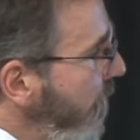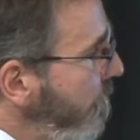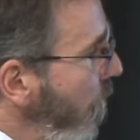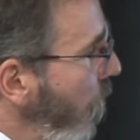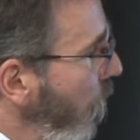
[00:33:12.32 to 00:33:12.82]

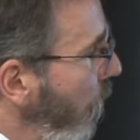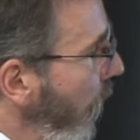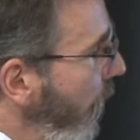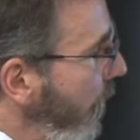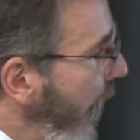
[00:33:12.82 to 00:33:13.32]
So
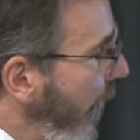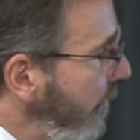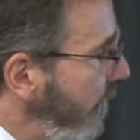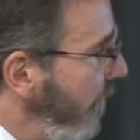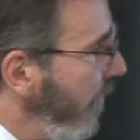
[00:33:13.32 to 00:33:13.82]

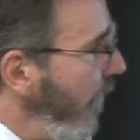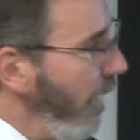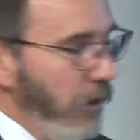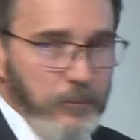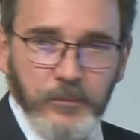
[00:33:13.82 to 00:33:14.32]
that
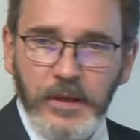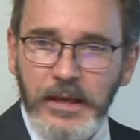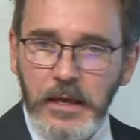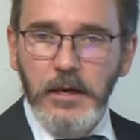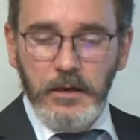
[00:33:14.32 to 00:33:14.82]

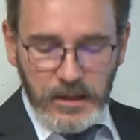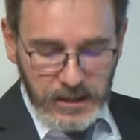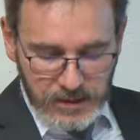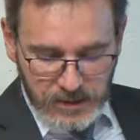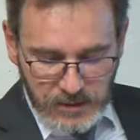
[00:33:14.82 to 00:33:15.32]
here
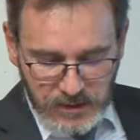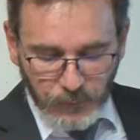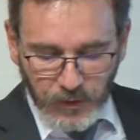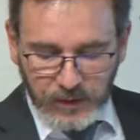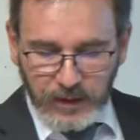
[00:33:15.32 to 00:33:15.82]
is
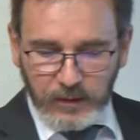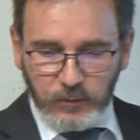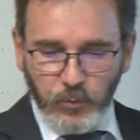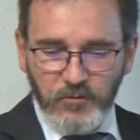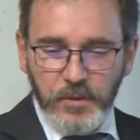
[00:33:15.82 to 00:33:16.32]
something that
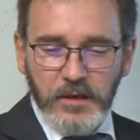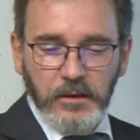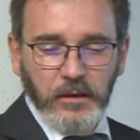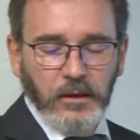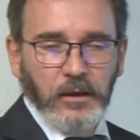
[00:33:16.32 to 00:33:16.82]
we've
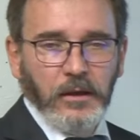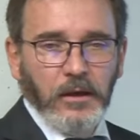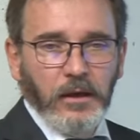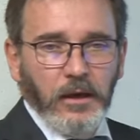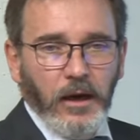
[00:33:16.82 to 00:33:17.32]
been
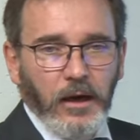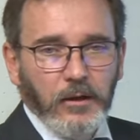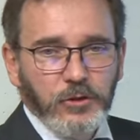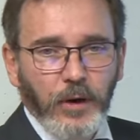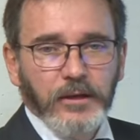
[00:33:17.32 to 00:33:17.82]

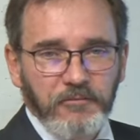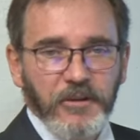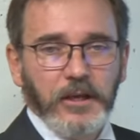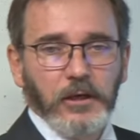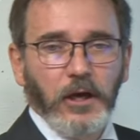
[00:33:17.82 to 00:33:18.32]
trying to
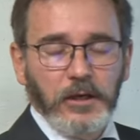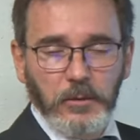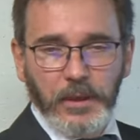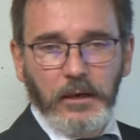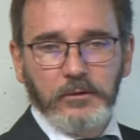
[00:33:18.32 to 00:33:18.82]
think a lot
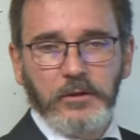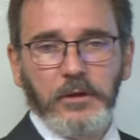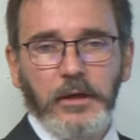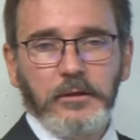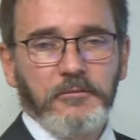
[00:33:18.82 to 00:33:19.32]
about
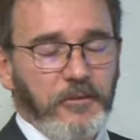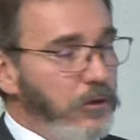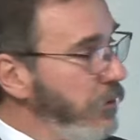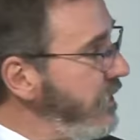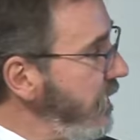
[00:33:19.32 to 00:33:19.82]
at the
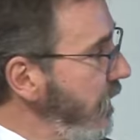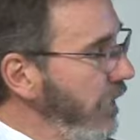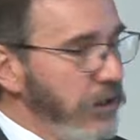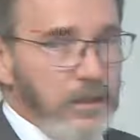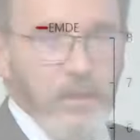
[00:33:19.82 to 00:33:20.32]
fund
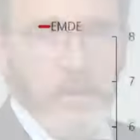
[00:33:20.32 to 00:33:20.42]
recently,